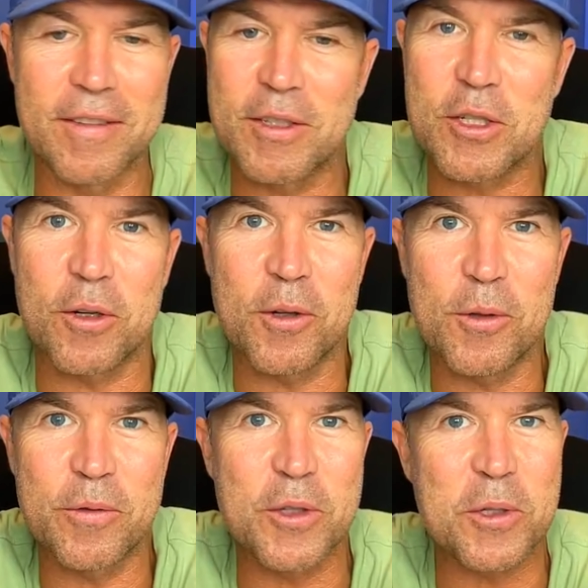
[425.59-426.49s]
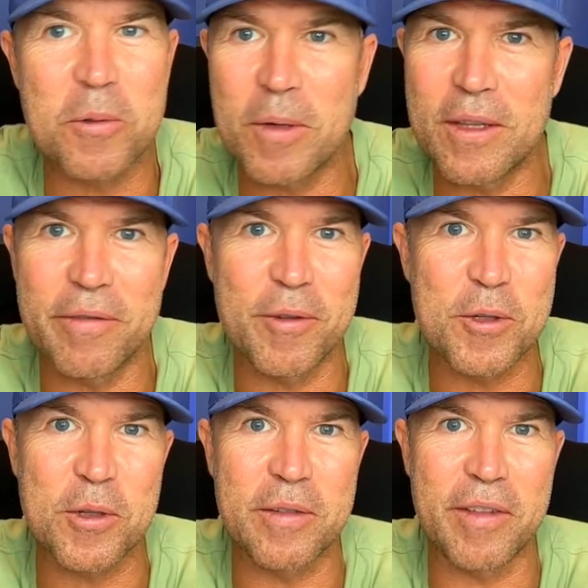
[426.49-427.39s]
started off just the way the
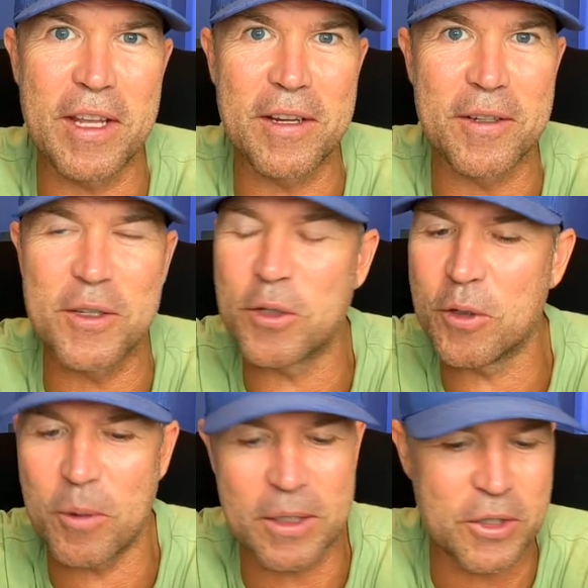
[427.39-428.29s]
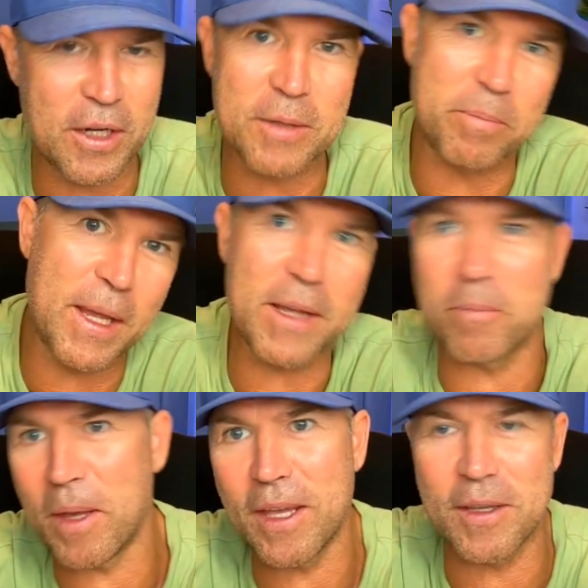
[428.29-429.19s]
first half ended. Two quick tries, bang,
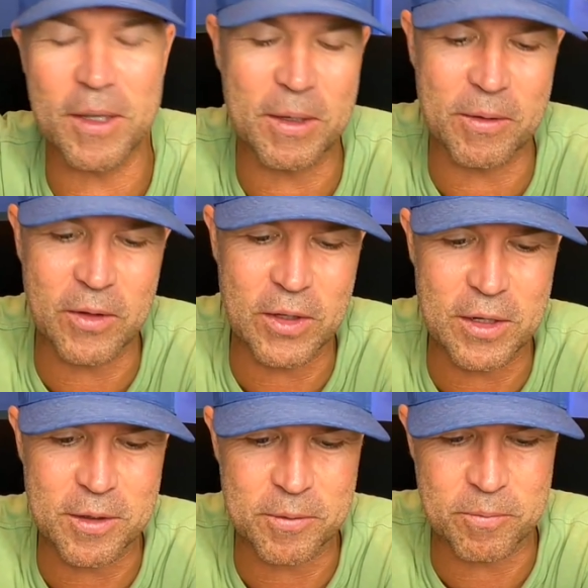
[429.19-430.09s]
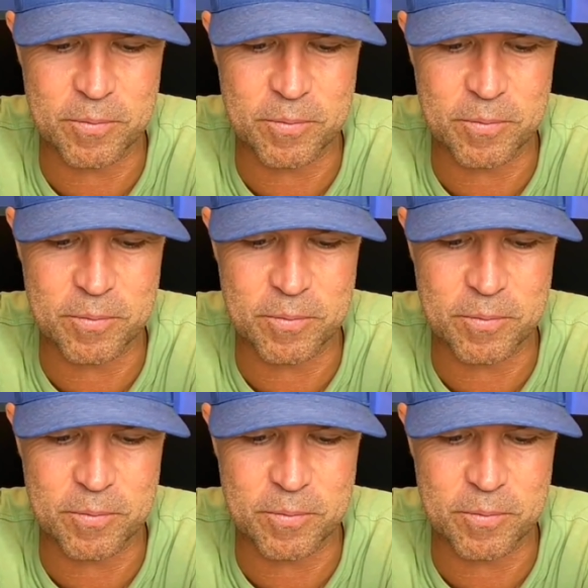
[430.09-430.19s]
bang, you know,